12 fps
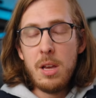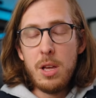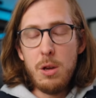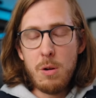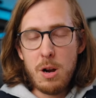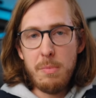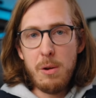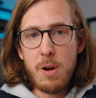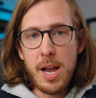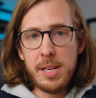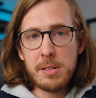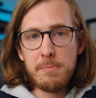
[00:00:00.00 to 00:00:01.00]
You heard me
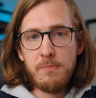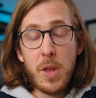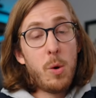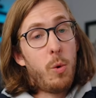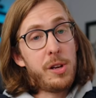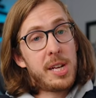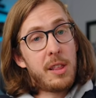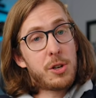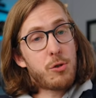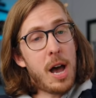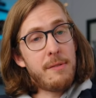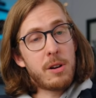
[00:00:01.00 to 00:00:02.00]
right. What you say to the
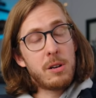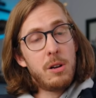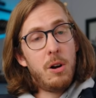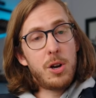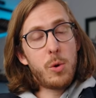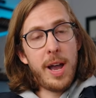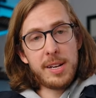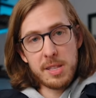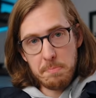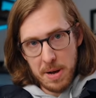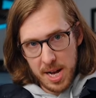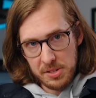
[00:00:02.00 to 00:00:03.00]
driver on your way into
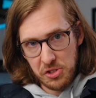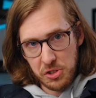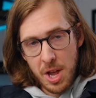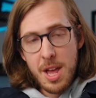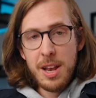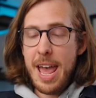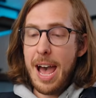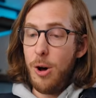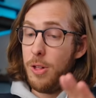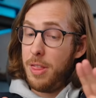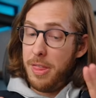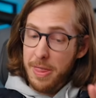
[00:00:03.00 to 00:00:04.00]
the bus.
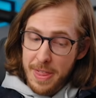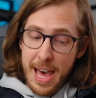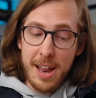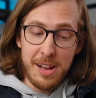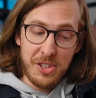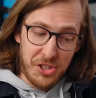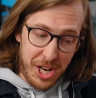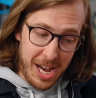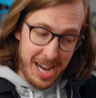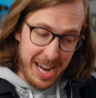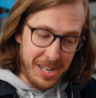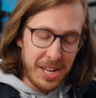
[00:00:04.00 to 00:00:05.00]
Now, that
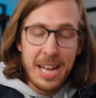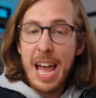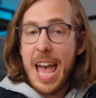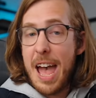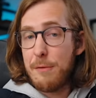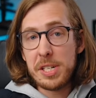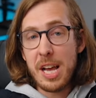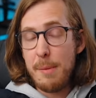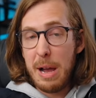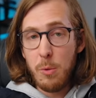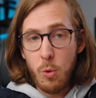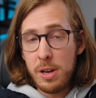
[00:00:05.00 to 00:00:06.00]
aside, every time
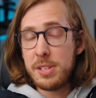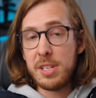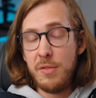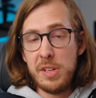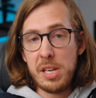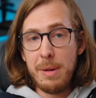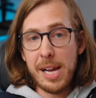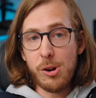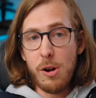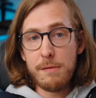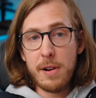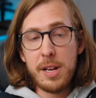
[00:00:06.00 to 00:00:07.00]
I want to visit my
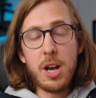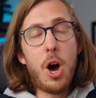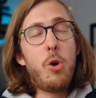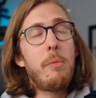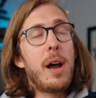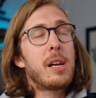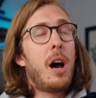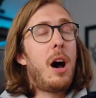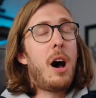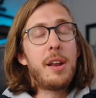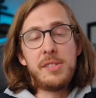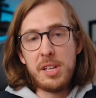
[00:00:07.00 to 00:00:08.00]
girlfriend, oh my
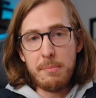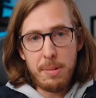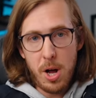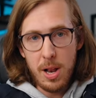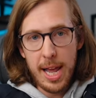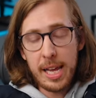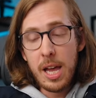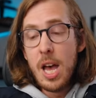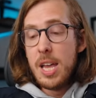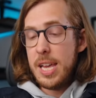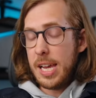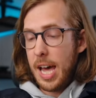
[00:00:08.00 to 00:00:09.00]
God, is it a ball ache?
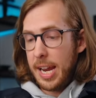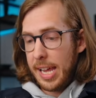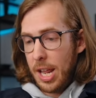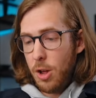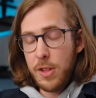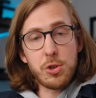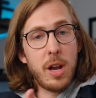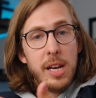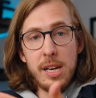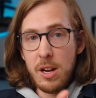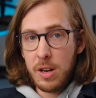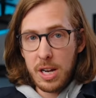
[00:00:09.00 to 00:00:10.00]
You gotta get on the train
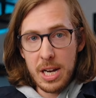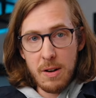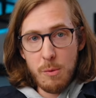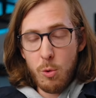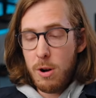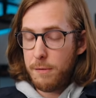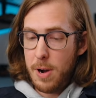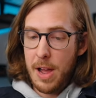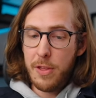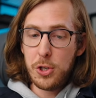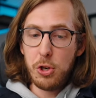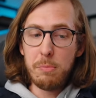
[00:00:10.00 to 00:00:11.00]
near Canary Wharf,
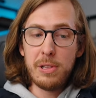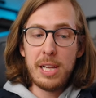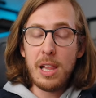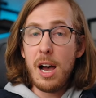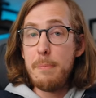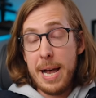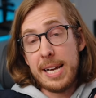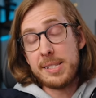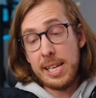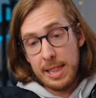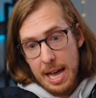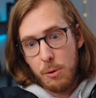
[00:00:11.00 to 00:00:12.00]
ride the Jubilee line past
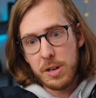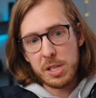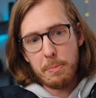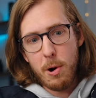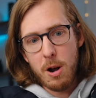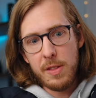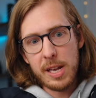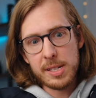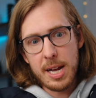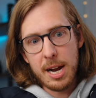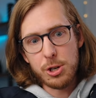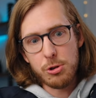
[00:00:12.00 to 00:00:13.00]
the loudest part of the
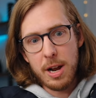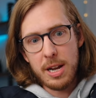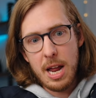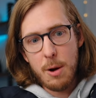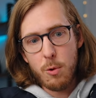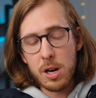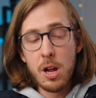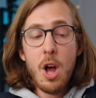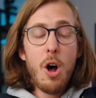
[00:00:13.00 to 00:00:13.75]
entire train network,